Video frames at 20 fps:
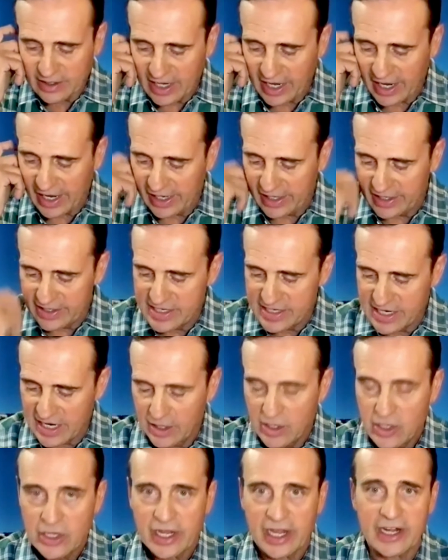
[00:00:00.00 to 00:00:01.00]
and
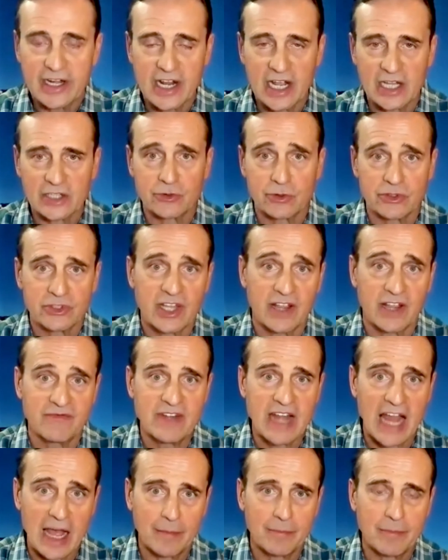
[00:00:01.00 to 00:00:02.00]
industrials have
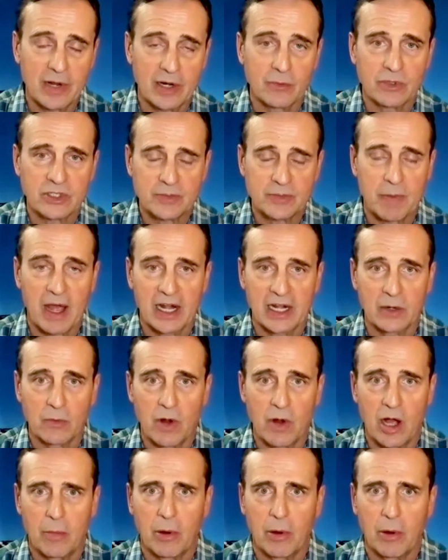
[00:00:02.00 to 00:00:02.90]
not been responding well,